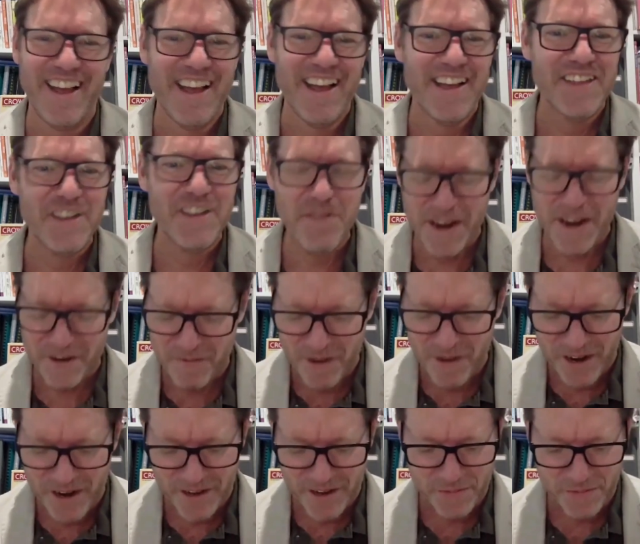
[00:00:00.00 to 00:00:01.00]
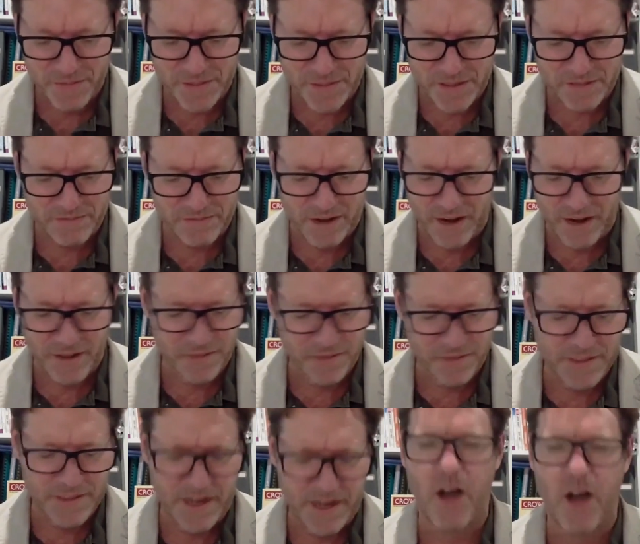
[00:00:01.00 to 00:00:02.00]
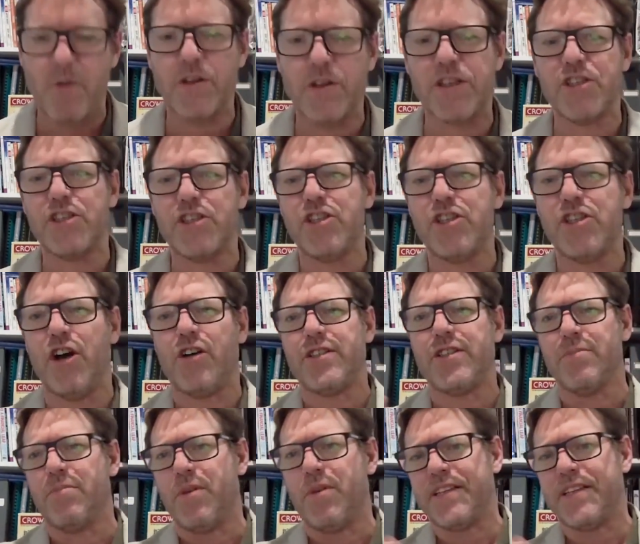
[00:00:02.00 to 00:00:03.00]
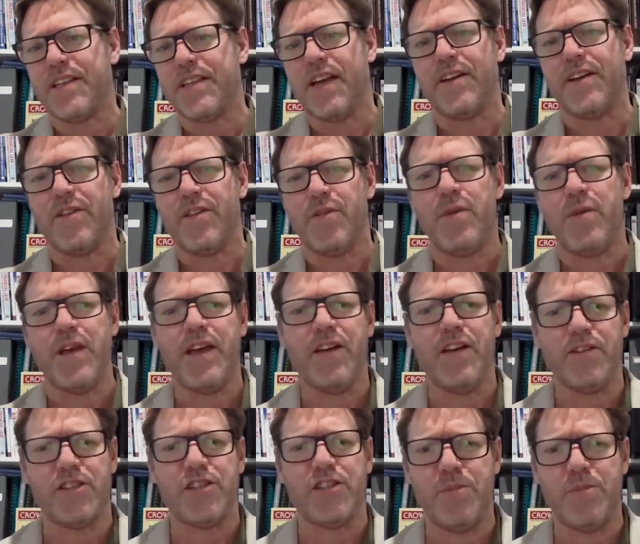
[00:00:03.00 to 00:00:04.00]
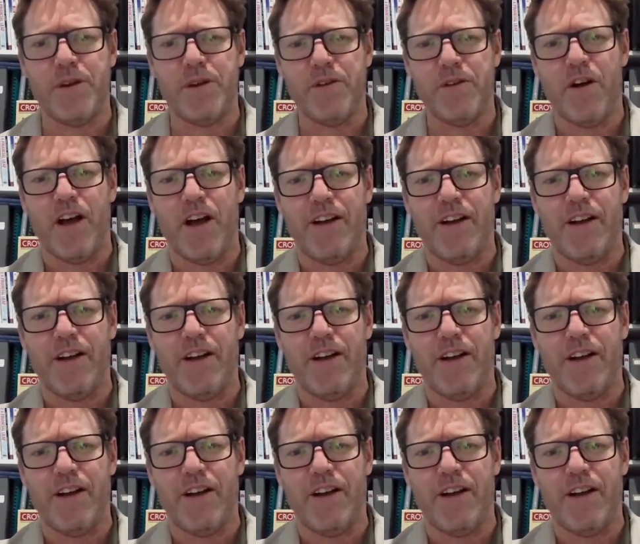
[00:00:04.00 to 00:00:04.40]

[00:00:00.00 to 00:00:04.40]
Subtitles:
Do you reckon one of them said, "Oh, we'll just chuck some bricks under the wheels. She'll be right."